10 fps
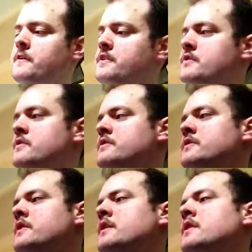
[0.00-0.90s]

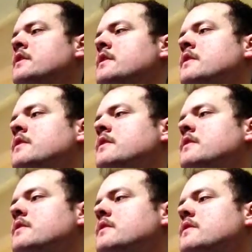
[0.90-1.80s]
features uh,
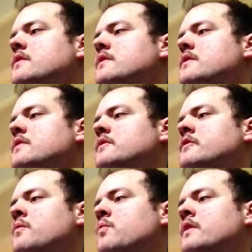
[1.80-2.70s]

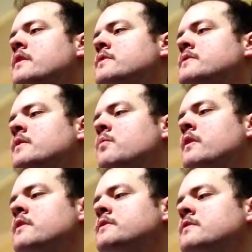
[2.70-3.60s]
someone,
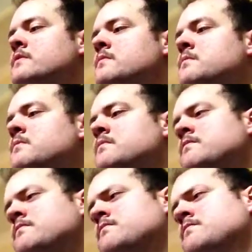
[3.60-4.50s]
somewhere, some
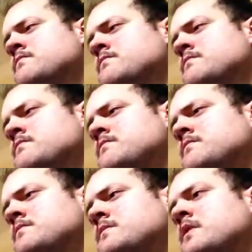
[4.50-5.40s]

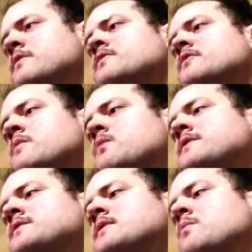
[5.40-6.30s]
or
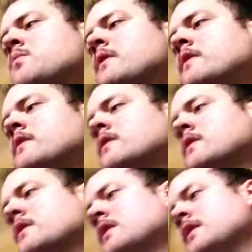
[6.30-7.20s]
someone somewhere
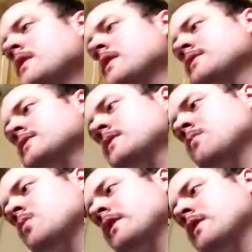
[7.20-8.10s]
uh,
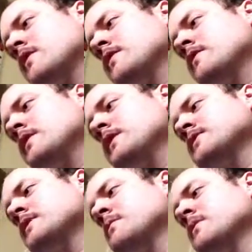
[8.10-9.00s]
somewhere in
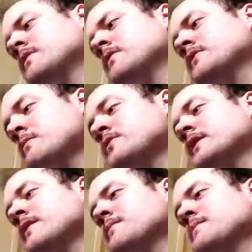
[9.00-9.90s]
someone
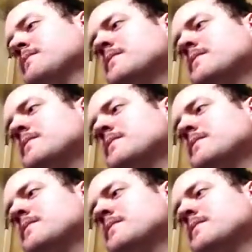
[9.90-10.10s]
summertime.